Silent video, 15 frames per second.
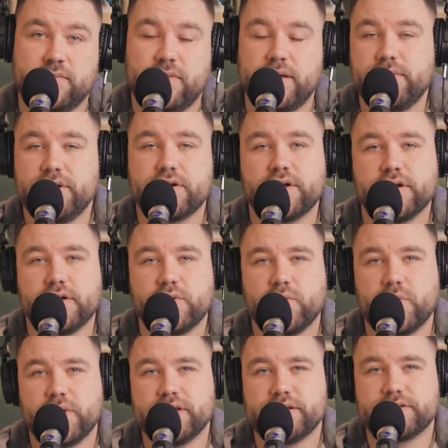Maybe you're good
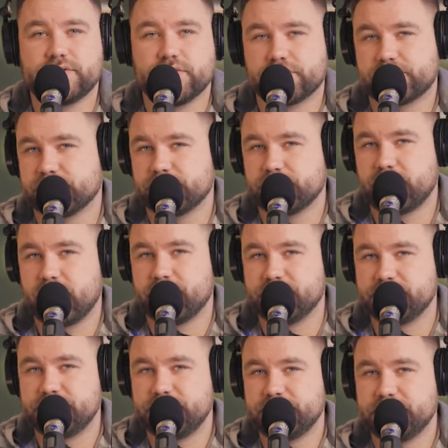with social
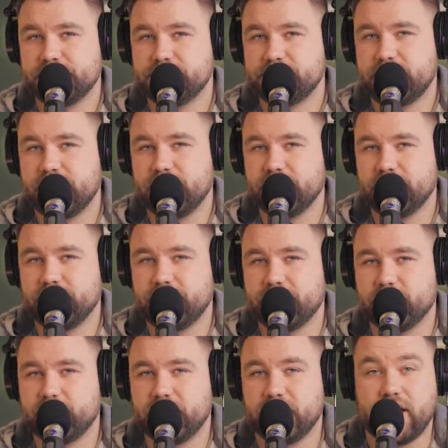conversations and
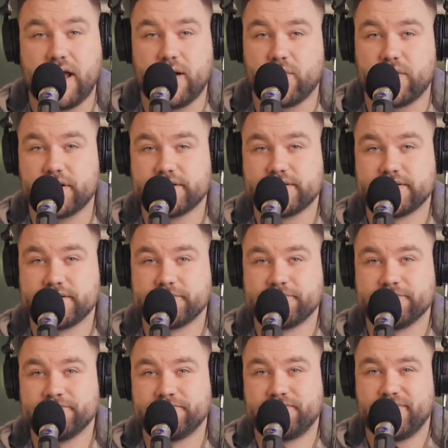developing networks.
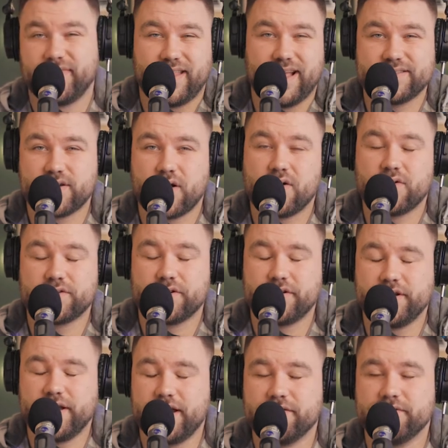That's all
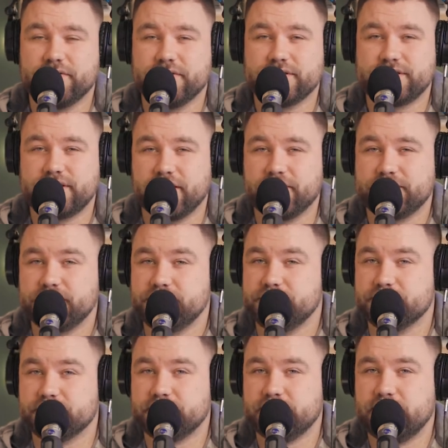creative stuff,
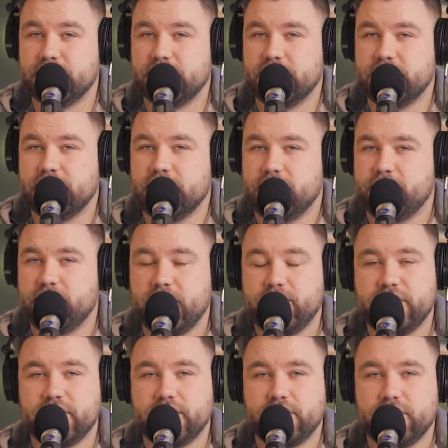too.
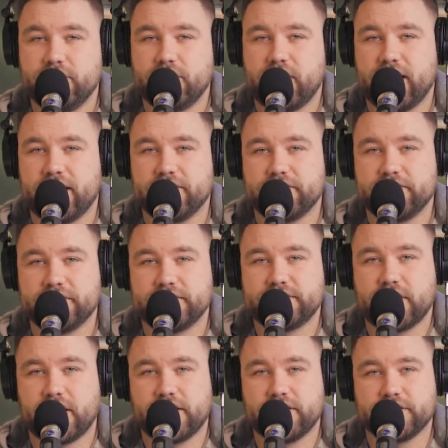Maybe you have
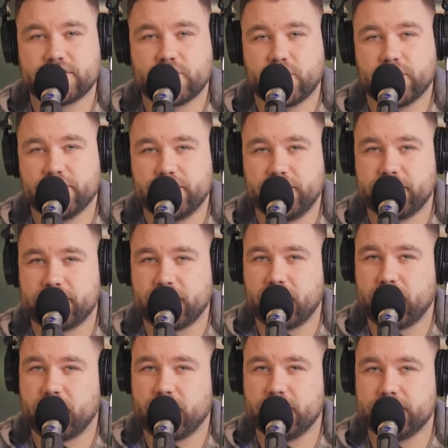taught the squirrel in your
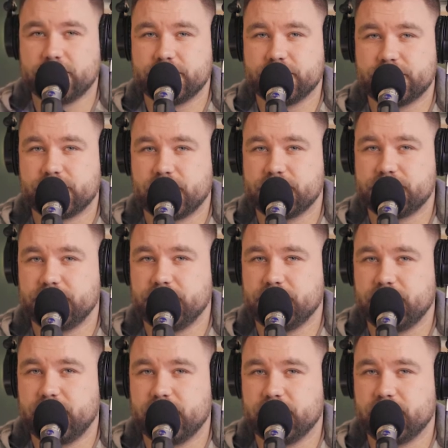front yard to trust
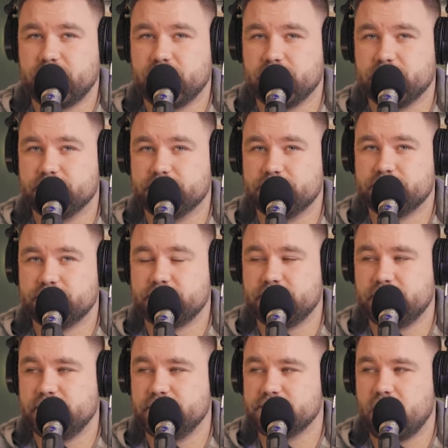you and come
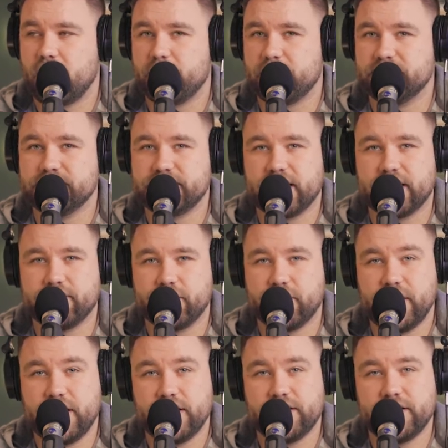eat almonds out of your
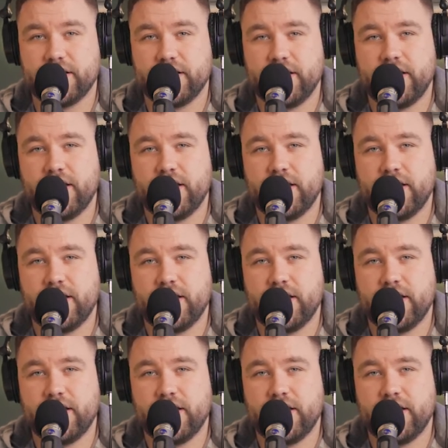hand.